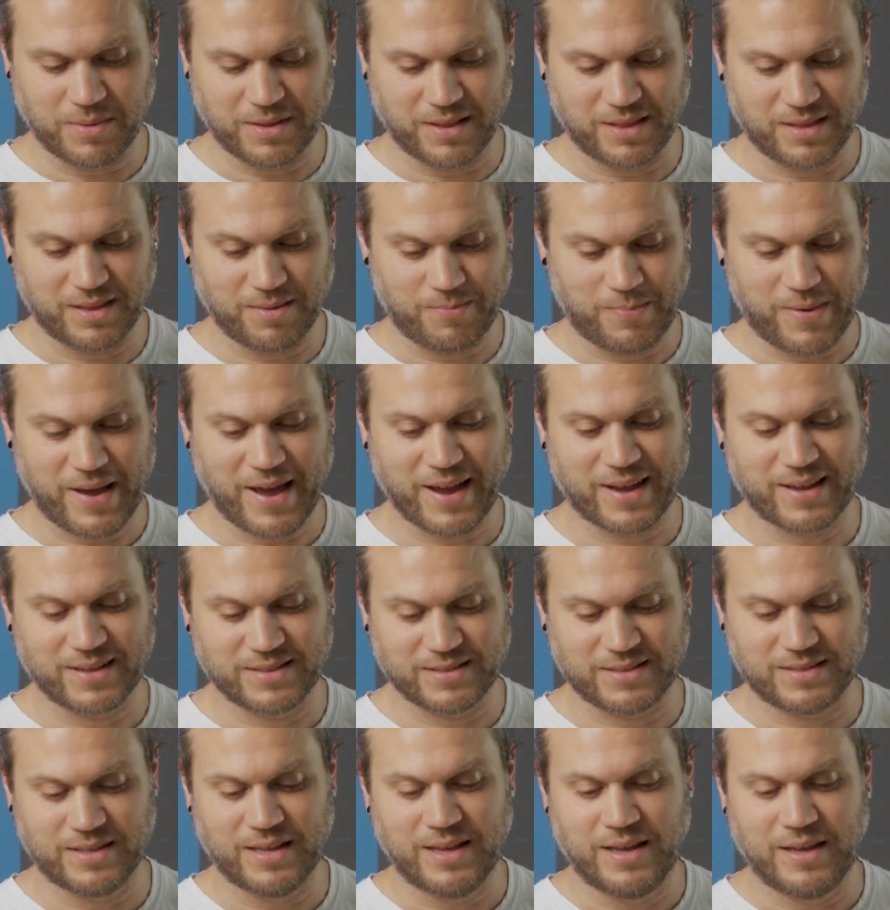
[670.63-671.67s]
but the back
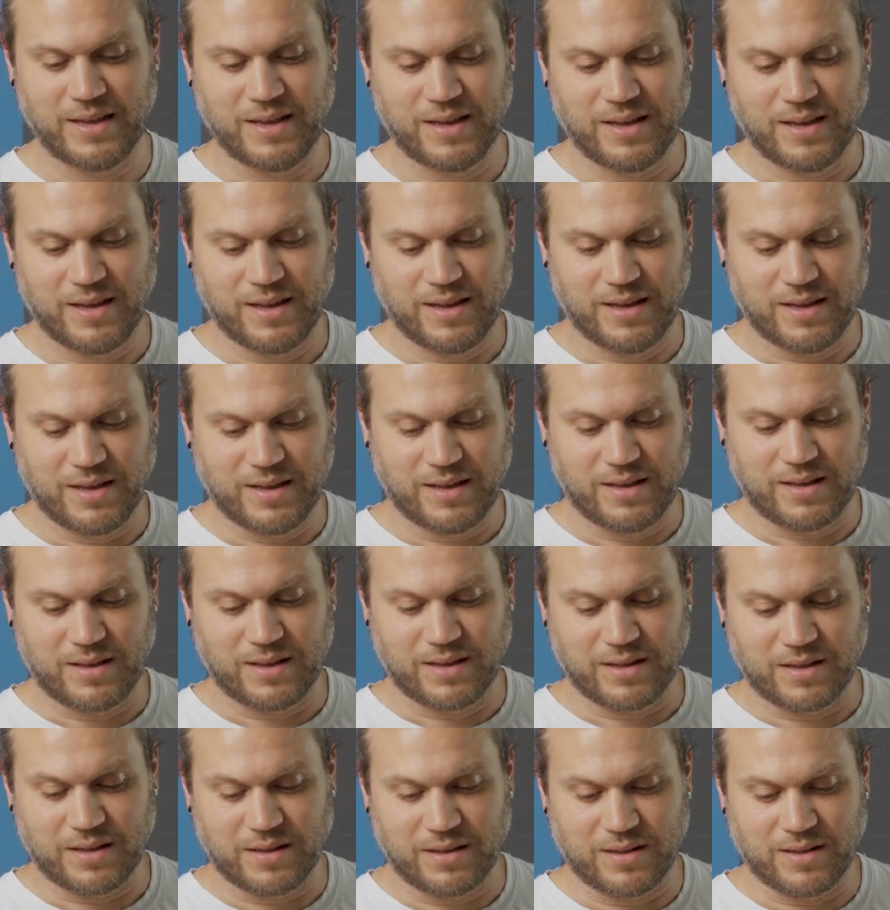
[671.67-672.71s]
is
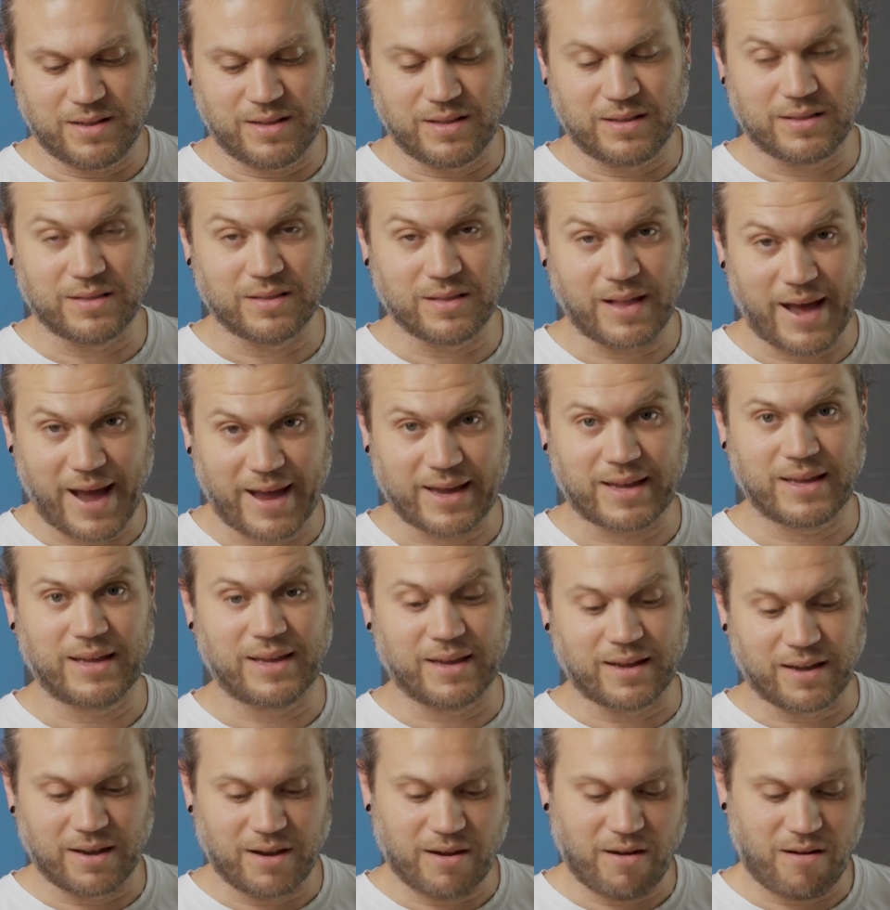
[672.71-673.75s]

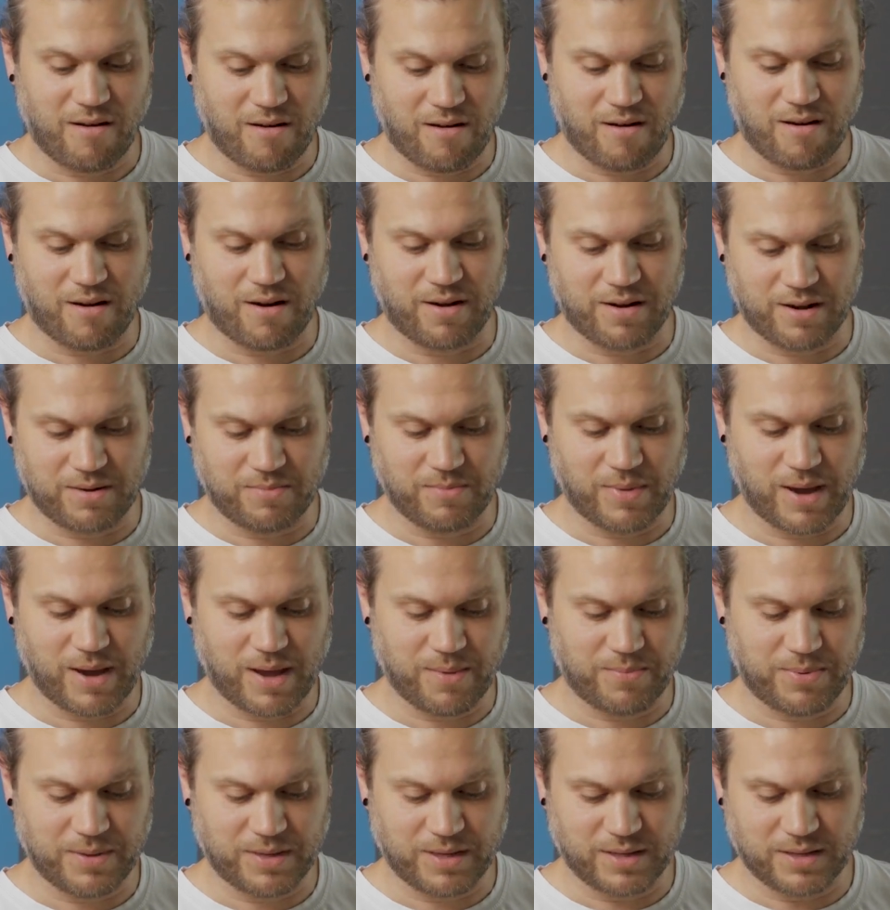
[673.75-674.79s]
lacking hard in my
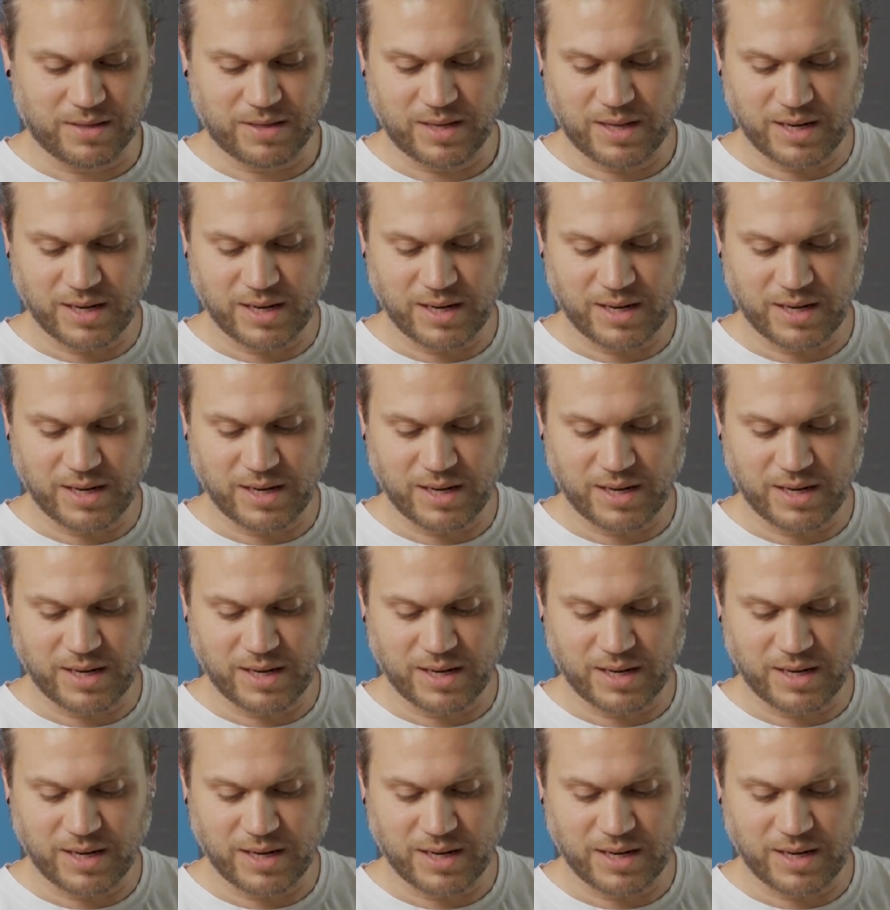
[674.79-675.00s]
opinion,